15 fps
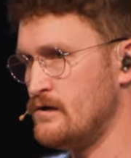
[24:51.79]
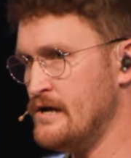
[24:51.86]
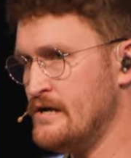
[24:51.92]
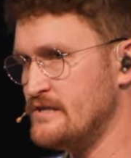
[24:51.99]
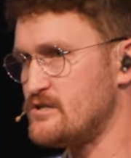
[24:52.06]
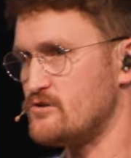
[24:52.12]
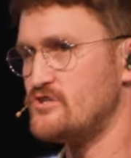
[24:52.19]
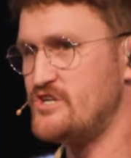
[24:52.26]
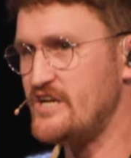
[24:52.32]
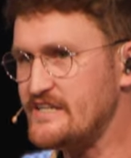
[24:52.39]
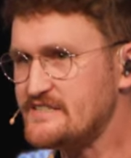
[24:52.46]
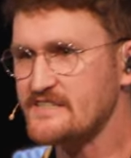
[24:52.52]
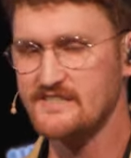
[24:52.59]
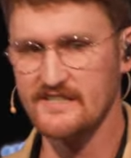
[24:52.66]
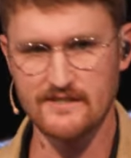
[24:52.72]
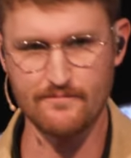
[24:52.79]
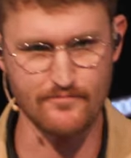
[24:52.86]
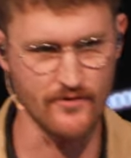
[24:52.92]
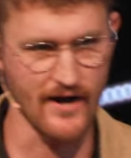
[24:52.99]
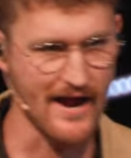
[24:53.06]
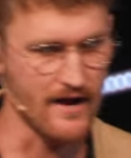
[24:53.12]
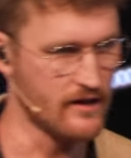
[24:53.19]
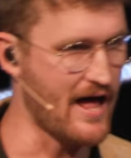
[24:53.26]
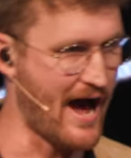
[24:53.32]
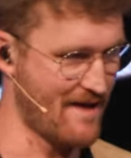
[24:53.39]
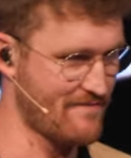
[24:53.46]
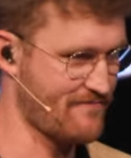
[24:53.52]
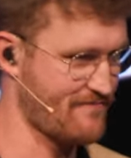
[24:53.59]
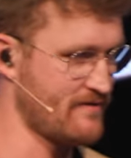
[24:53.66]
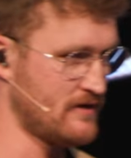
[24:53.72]
So Jesus' prayer
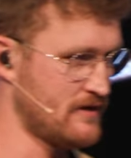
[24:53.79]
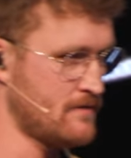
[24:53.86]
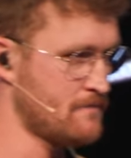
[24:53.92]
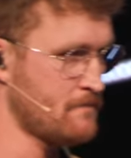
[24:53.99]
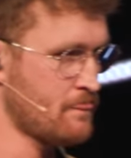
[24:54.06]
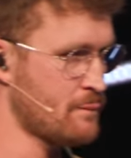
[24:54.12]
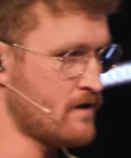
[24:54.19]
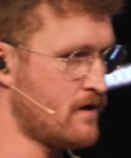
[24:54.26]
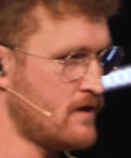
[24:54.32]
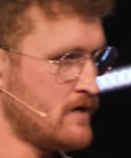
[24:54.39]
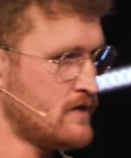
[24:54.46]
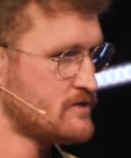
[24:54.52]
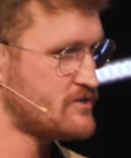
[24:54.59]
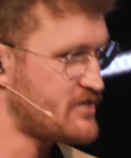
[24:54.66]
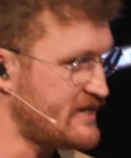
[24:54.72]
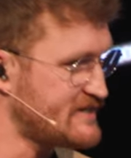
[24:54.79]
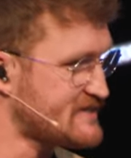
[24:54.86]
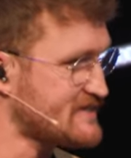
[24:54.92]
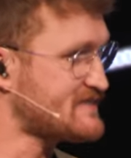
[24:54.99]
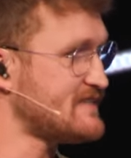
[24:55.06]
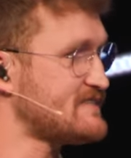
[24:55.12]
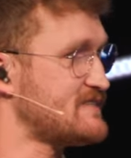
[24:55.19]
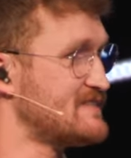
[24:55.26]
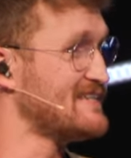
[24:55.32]
life Jesus is the